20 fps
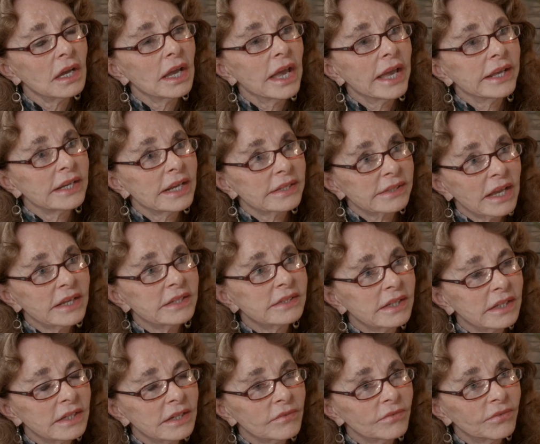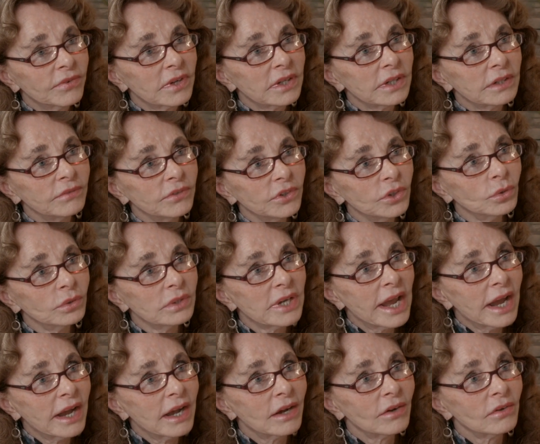And as I sit in front of you
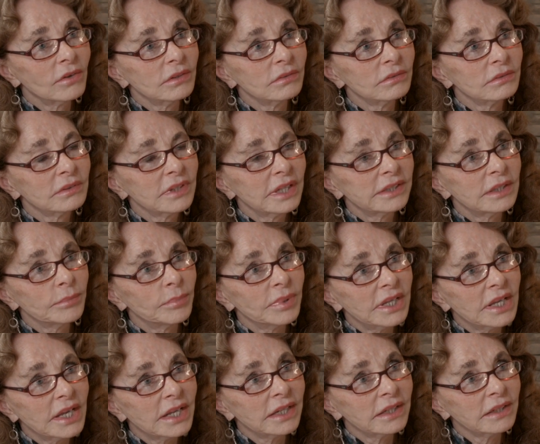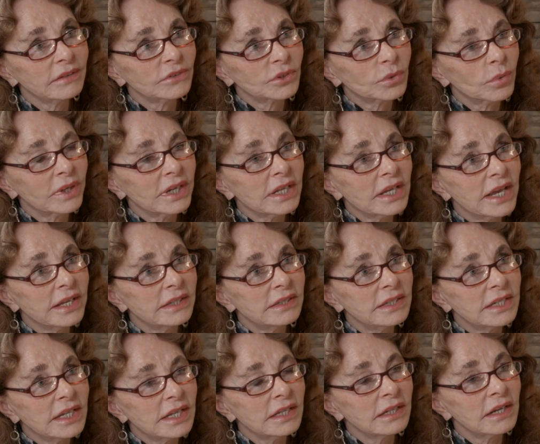now, at the beginning of
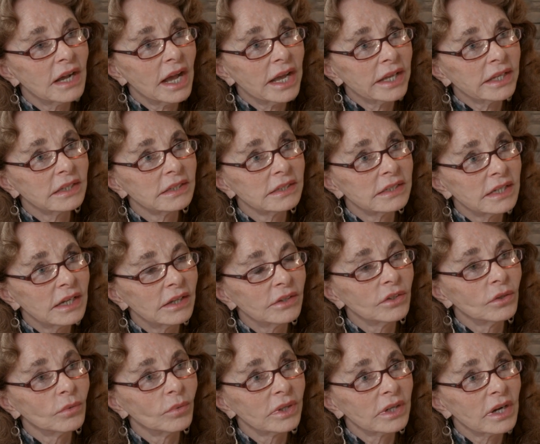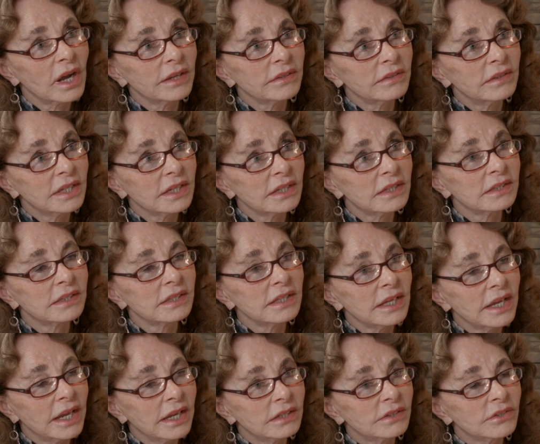2018, I can tell you what I think is
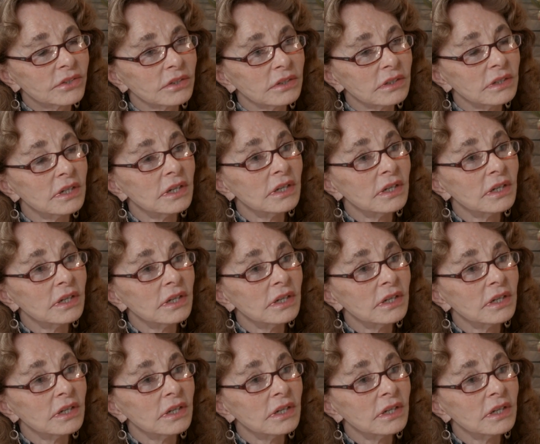the answer